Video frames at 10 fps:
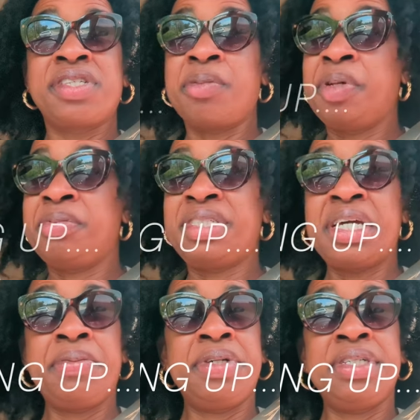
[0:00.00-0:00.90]
Some people
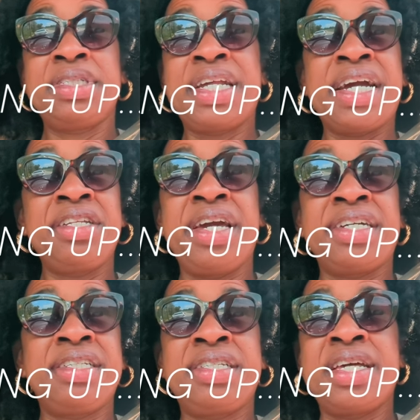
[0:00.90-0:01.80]
say, well, it's not. You
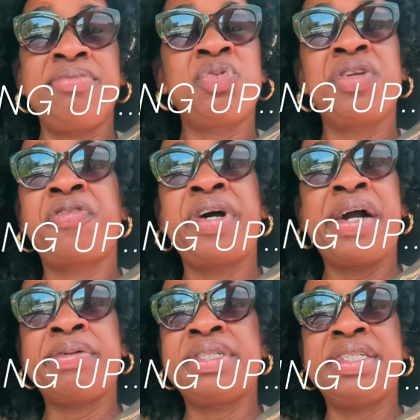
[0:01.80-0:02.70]
got the same 24
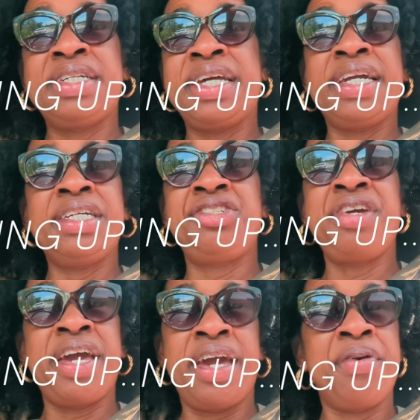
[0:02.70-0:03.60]
hours in the day that you
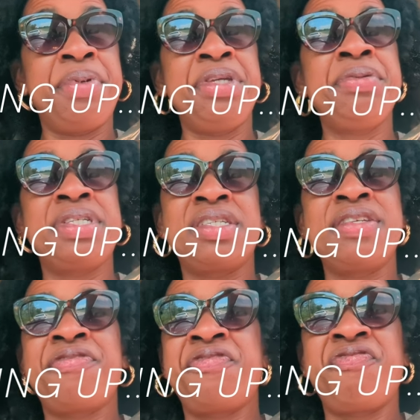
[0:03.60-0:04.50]
had when you was
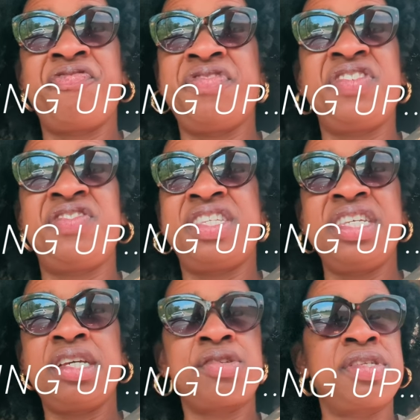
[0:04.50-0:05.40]

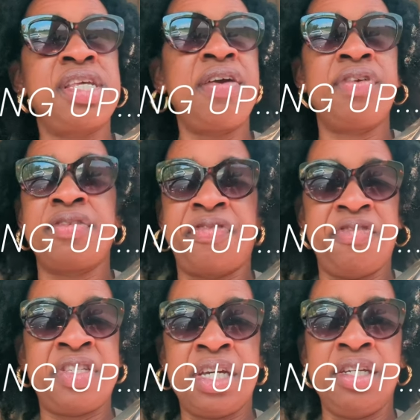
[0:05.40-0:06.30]
six or seven or
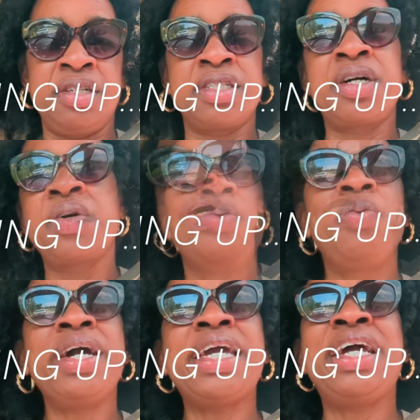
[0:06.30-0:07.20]
15 years old.
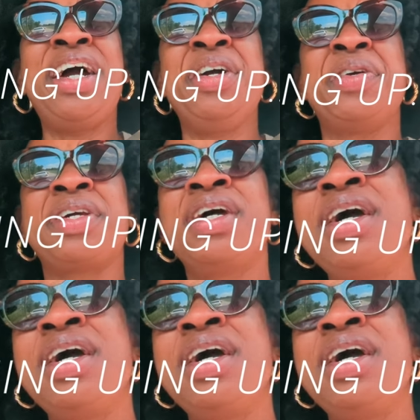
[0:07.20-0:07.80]
What can it hurt?